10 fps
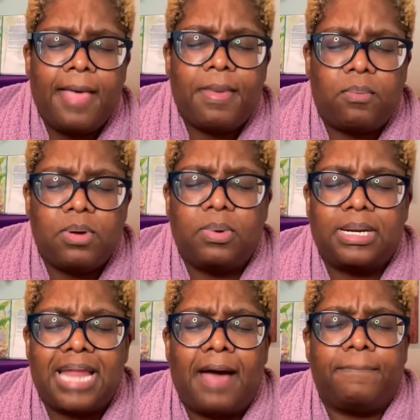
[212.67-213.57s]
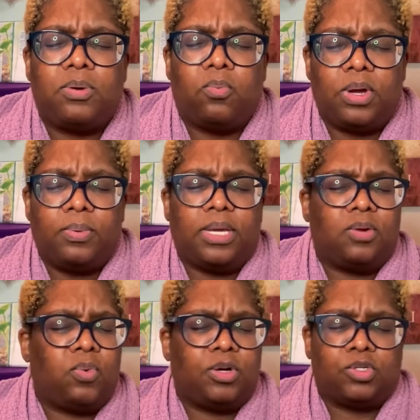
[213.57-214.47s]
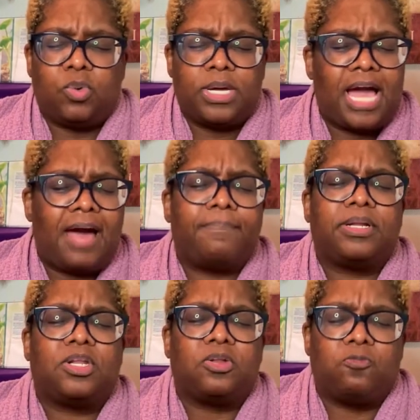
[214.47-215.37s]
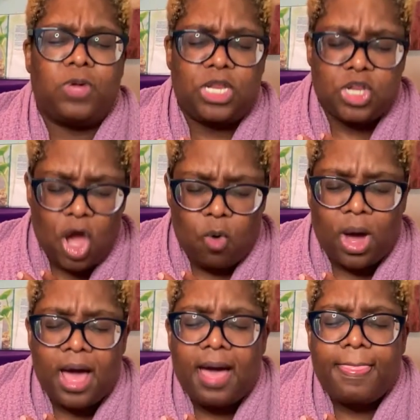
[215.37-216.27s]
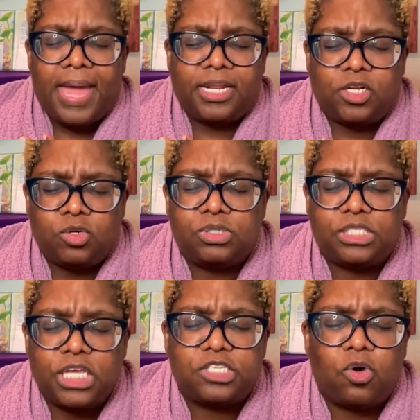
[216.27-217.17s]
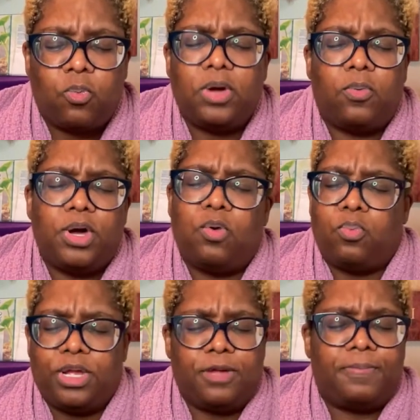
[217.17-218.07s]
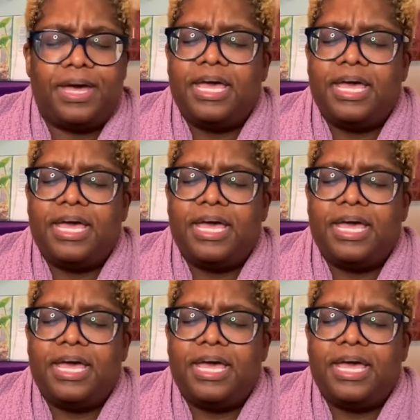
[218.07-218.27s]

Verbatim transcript: that we will not be weary and well doing, God, but we know that in due season we will reap